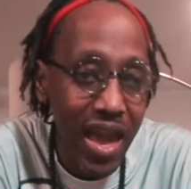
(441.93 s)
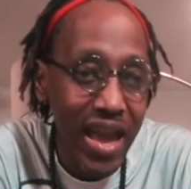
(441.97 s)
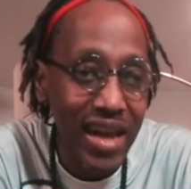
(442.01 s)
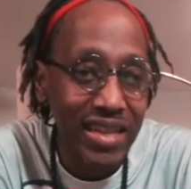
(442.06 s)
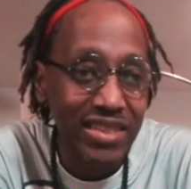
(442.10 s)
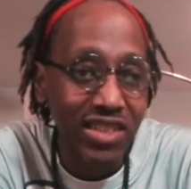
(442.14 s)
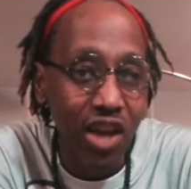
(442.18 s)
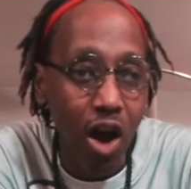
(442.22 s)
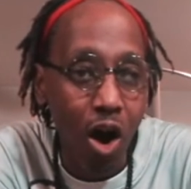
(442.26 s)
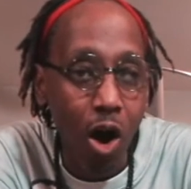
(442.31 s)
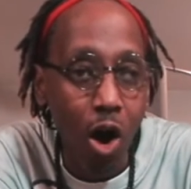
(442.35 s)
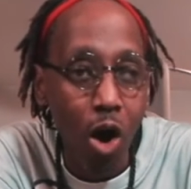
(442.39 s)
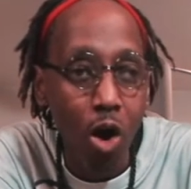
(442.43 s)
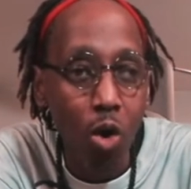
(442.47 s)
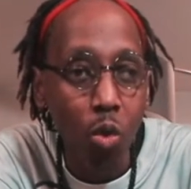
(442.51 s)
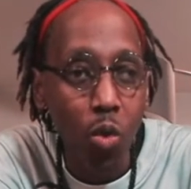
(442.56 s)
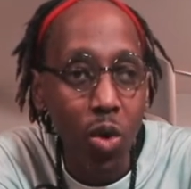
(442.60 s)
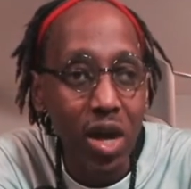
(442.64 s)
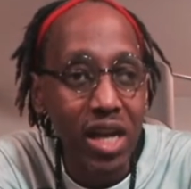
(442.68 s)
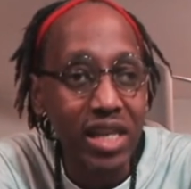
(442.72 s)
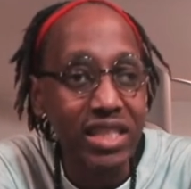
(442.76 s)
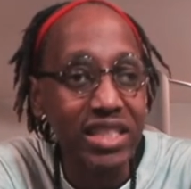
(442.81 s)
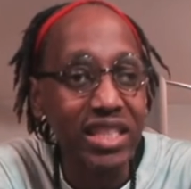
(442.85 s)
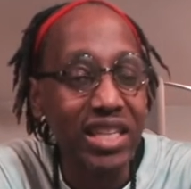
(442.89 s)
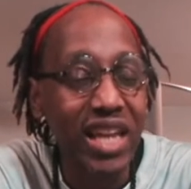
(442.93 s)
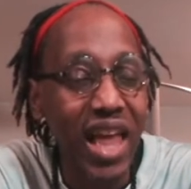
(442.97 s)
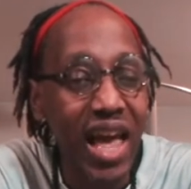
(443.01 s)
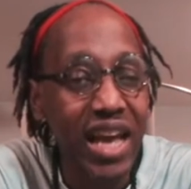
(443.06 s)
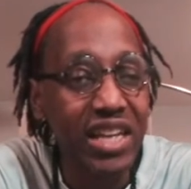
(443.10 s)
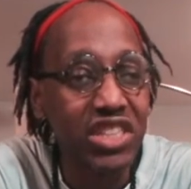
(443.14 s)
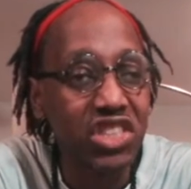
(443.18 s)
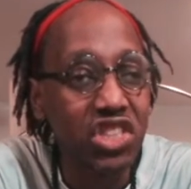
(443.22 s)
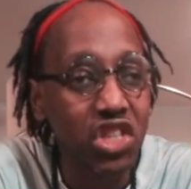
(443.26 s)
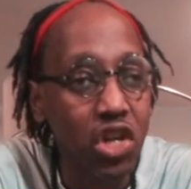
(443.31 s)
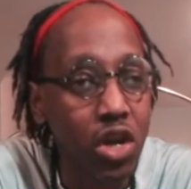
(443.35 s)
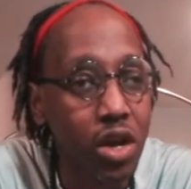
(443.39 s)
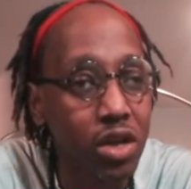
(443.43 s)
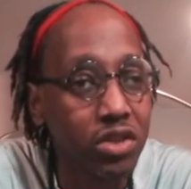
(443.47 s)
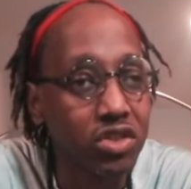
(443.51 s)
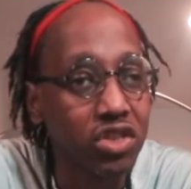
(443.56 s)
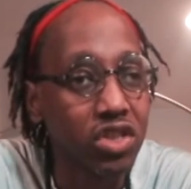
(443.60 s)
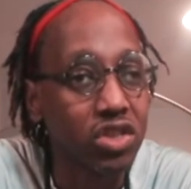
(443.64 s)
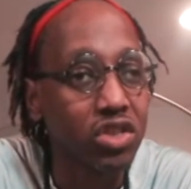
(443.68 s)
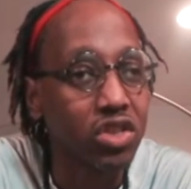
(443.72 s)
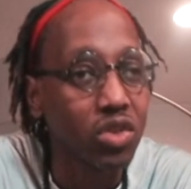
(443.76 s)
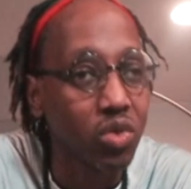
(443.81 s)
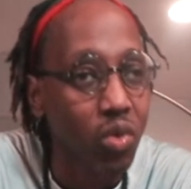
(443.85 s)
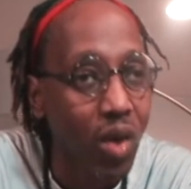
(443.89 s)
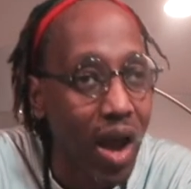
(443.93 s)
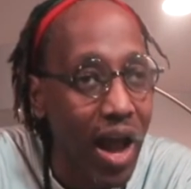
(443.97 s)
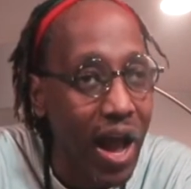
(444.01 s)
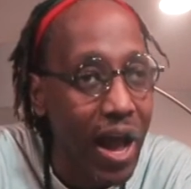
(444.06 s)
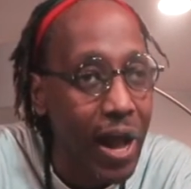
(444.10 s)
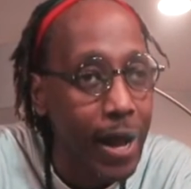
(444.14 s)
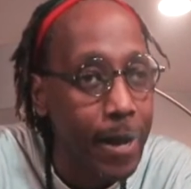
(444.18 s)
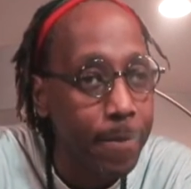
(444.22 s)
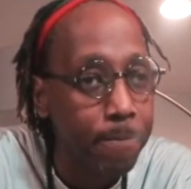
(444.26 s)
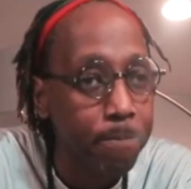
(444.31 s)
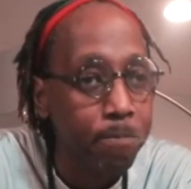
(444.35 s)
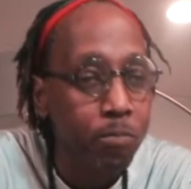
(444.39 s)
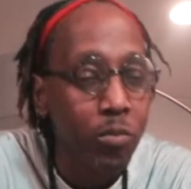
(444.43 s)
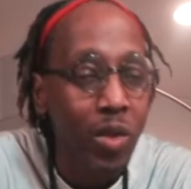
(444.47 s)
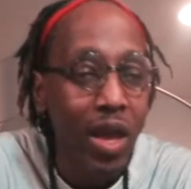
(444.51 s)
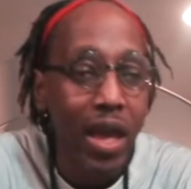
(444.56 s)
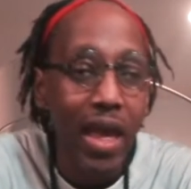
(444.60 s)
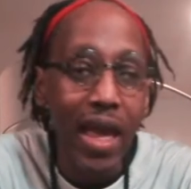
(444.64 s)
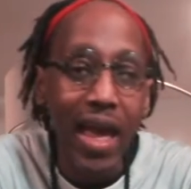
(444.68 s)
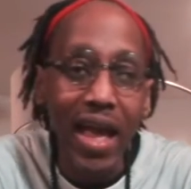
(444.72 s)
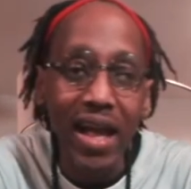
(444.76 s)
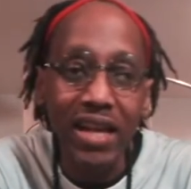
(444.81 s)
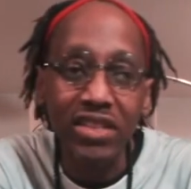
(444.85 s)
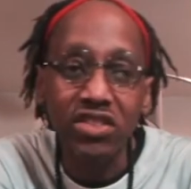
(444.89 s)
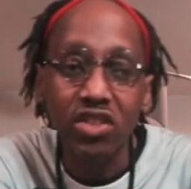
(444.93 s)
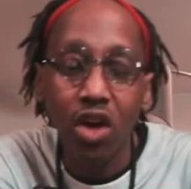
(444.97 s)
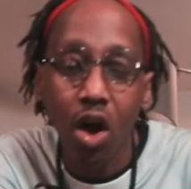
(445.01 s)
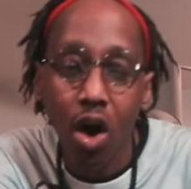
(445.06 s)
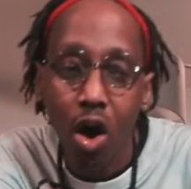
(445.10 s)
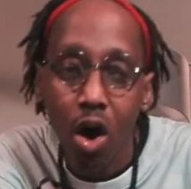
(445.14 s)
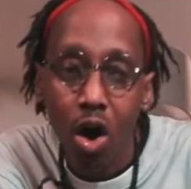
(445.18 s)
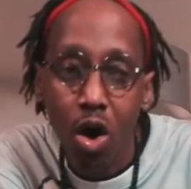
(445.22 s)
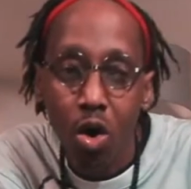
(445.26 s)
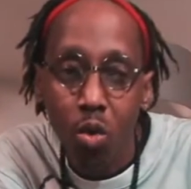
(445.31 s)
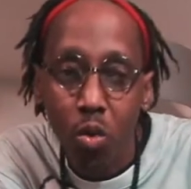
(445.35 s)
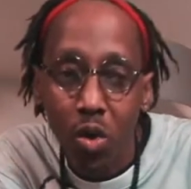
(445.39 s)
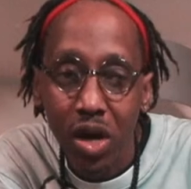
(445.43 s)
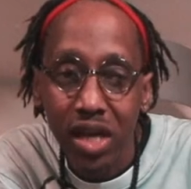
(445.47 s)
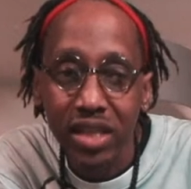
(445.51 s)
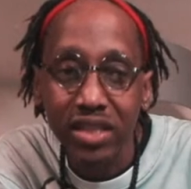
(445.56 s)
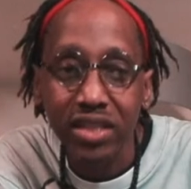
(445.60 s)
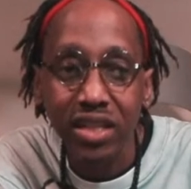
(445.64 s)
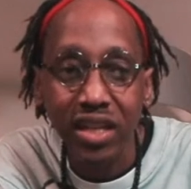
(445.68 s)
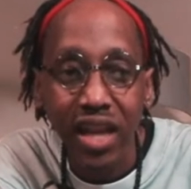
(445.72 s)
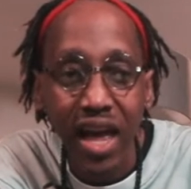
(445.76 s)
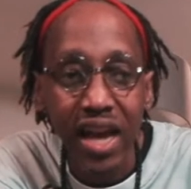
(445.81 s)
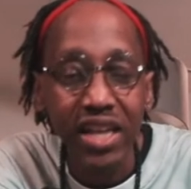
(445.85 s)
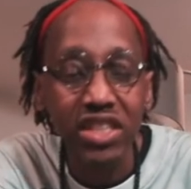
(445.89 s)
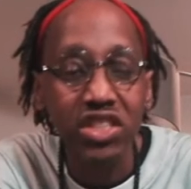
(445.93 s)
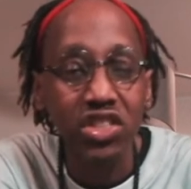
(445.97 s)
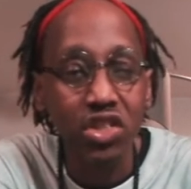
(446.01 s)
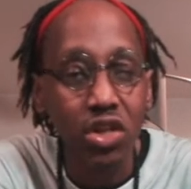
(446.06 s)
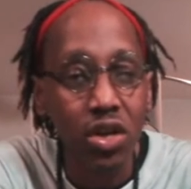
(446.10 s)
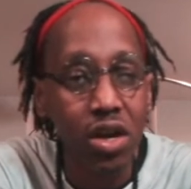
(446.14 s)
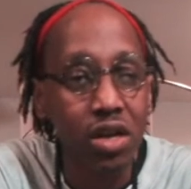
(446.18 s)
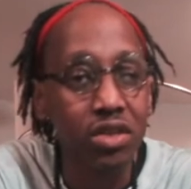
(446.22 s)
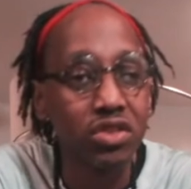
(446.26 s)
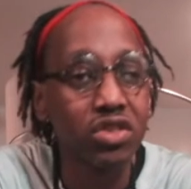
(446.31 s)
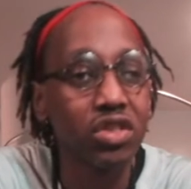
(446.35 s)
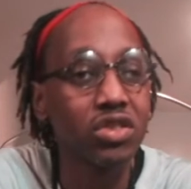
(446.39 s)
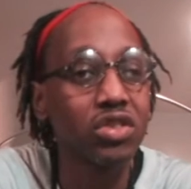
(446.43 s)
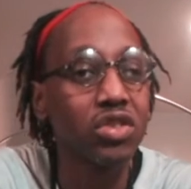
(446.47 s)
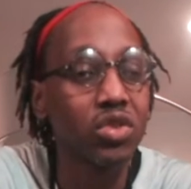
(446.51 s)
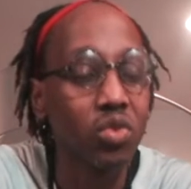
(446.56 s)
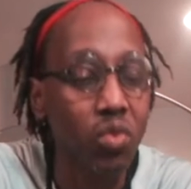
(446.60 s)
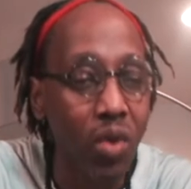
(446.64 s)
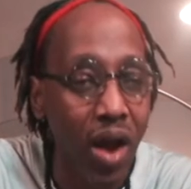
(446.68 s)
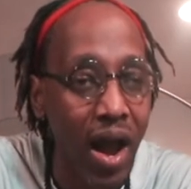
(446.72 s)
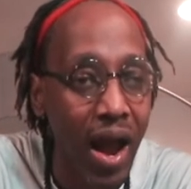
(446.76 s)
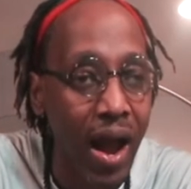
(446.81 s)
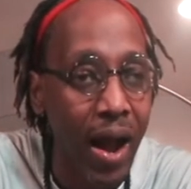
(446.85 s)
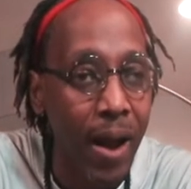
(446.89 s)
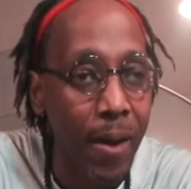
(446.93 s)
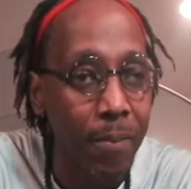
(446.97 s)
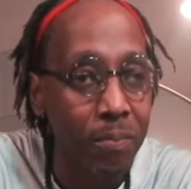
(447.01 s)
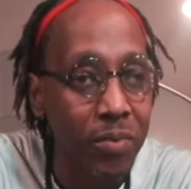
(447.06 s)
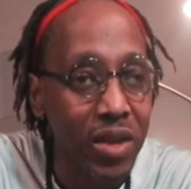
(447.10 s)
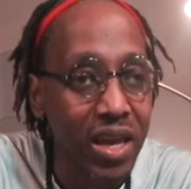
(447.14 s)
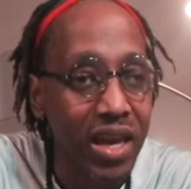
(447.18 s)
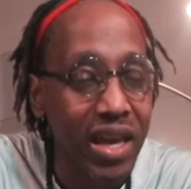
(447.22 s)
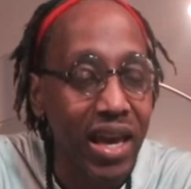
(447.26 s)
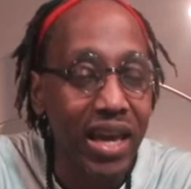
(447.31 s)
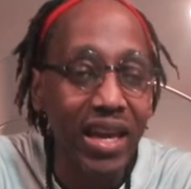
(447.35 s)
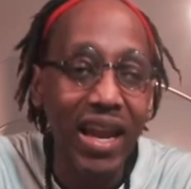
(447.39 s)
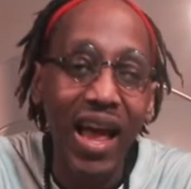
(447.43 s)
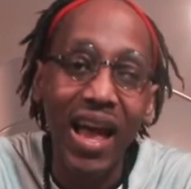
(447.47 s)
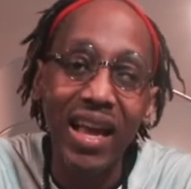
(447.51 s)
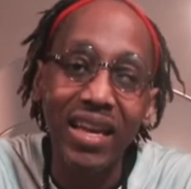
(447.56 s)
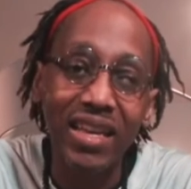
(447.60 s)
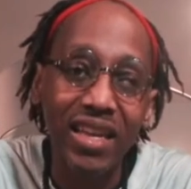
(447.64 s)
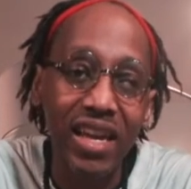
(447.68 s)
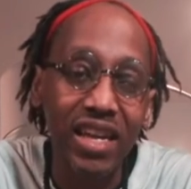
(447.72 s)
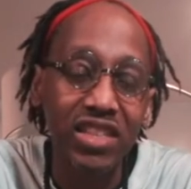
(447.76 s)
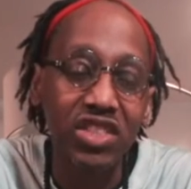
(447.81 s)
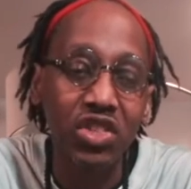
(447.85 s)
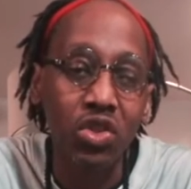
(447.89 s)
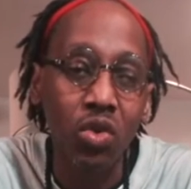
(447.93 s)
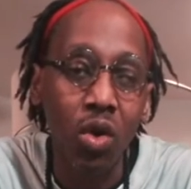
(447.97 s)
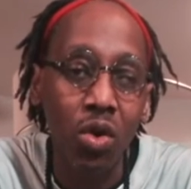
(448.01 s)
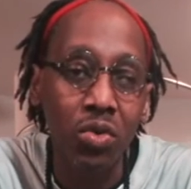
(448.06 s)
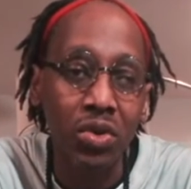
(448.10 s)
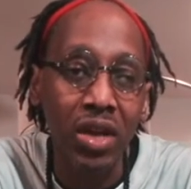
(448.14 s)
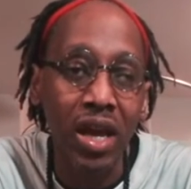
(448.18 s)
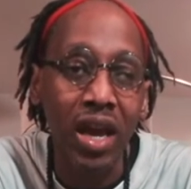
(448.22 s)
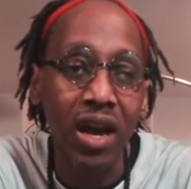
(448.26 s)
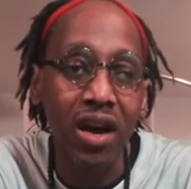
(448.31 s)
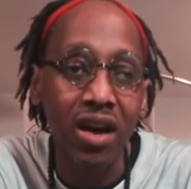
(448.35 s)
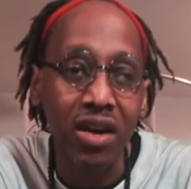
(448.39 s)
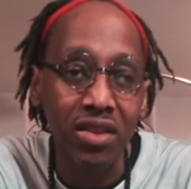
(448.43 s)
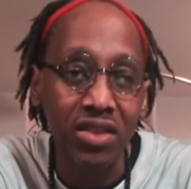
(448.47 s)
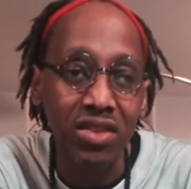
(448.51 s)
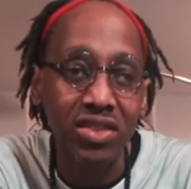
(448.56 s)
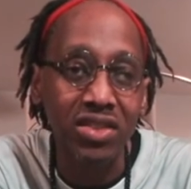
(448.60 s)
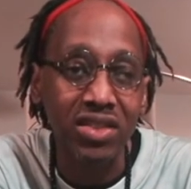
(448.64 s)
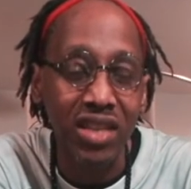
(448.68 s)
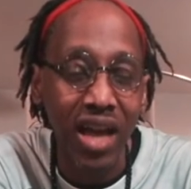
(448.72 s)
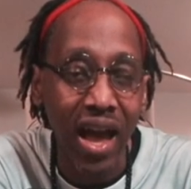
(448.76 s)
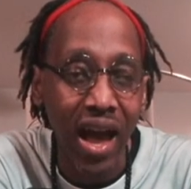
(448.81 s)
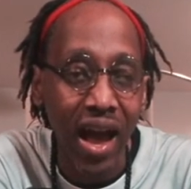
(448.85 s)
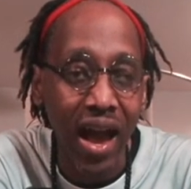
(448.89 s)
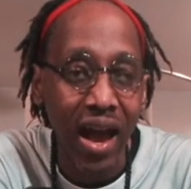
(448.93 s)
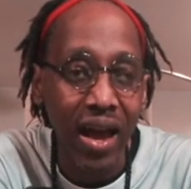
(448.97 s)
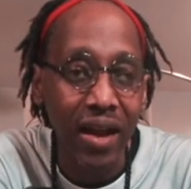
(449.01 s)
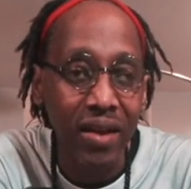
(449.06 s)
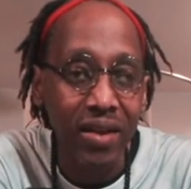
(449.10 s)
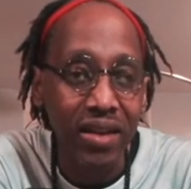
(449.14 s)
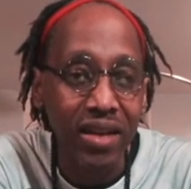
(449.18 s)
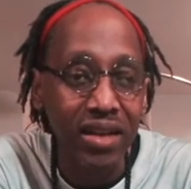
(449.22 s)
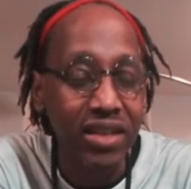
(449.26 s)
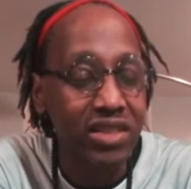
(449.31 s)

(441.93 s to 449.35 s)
As always, like, share, and subscribe. As always, like, share, and subscribe. And I'll catch you on that other side.